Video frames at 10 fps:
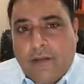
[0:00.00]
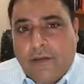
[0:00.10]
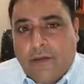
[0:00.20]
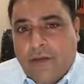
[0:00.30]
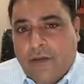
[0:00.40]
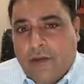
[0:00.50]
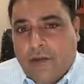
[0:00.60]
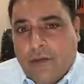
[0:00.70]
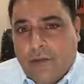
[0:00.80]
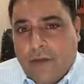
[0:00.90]

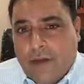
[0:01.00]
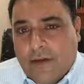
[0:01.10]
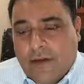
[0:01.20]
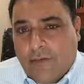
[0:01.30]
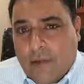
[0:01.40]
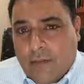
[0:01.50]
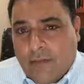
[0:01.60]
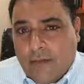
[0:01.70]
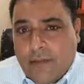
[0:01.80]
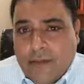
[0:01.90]
methyl-tetrahydrofolate reductase
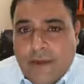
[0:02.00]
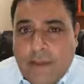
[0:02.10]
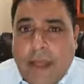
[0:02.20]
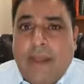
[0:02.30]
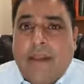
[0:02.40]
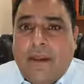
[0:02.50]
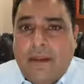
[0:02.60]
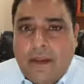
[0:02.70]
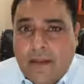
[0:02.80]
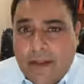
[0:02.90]
polymers, the inability to
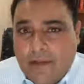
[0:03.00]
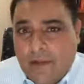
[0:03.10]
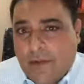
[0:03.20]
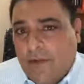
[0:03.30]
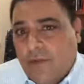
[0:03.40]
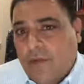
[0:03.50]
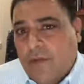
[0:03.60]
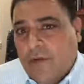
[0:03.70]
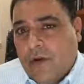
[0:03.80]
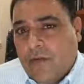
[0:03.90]
methylate has been shown
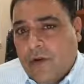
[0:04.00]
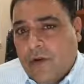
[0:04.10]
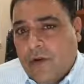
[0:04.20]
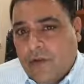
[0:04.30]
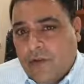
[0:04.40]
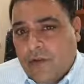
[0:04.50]
some strong research.